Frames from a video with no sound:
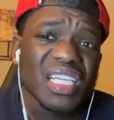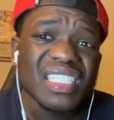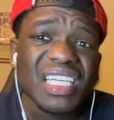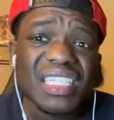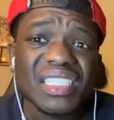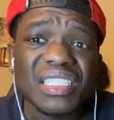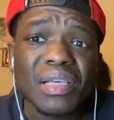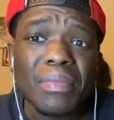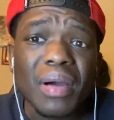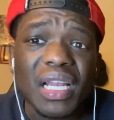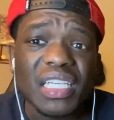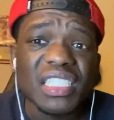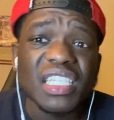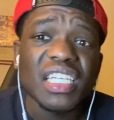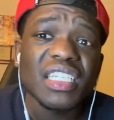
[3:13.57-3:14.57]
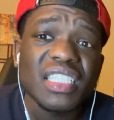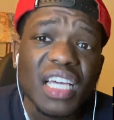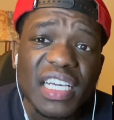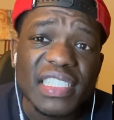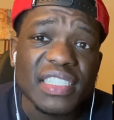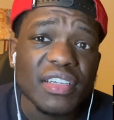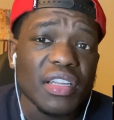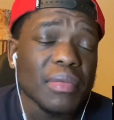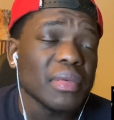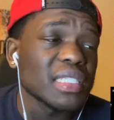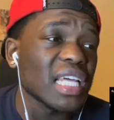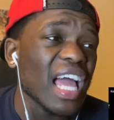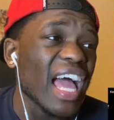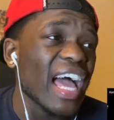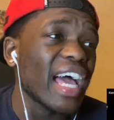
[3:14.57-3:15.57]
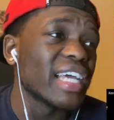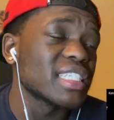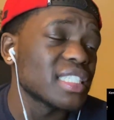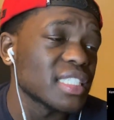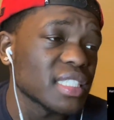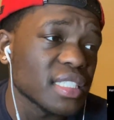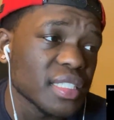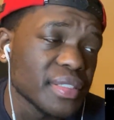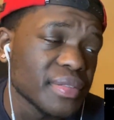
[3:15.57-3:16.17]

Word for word: He said somebody's in the dust, turn him into ashes.